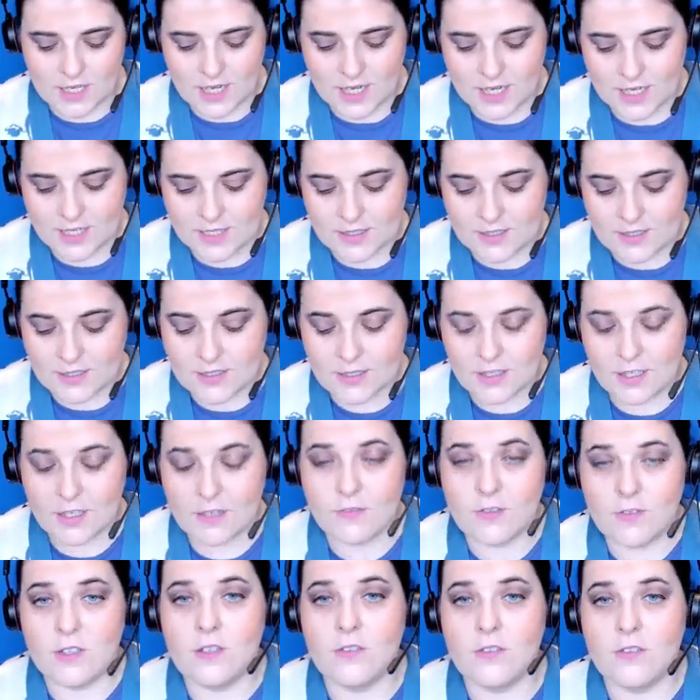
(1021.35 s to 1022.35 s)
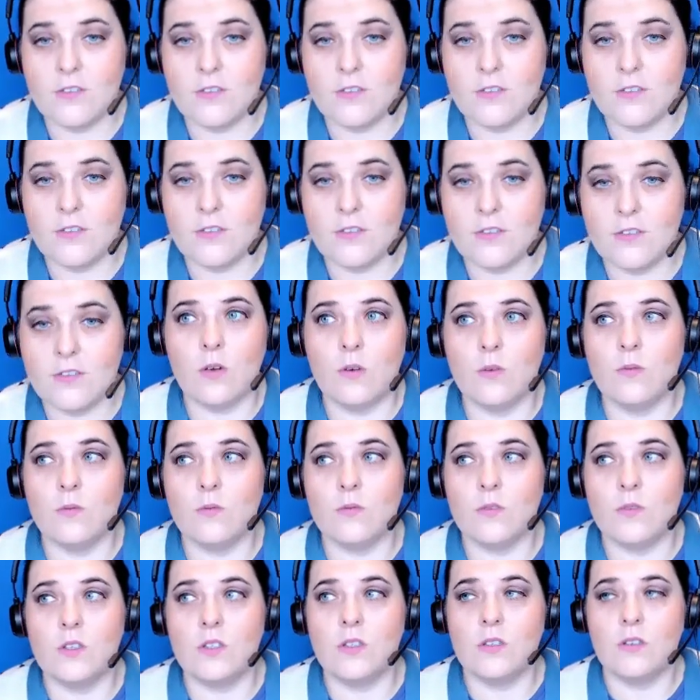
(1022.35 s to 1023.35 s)
And even if you
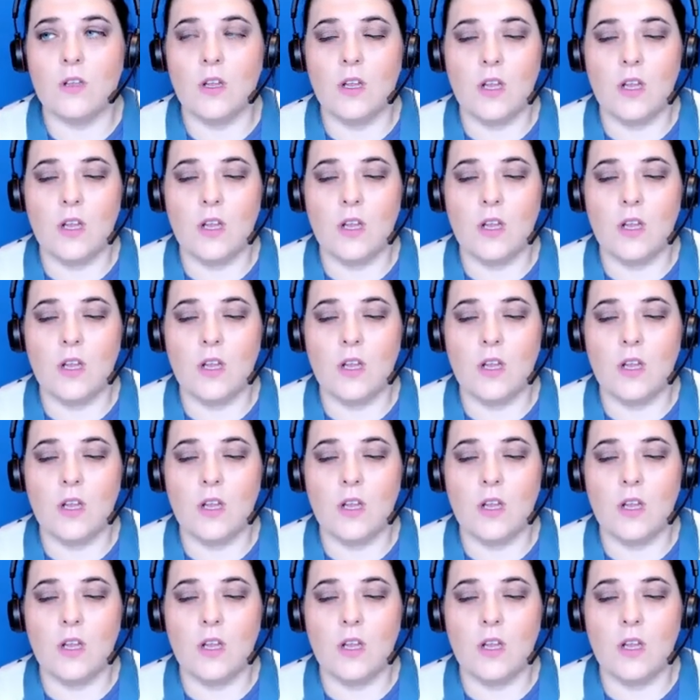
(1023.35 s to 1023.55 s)
don't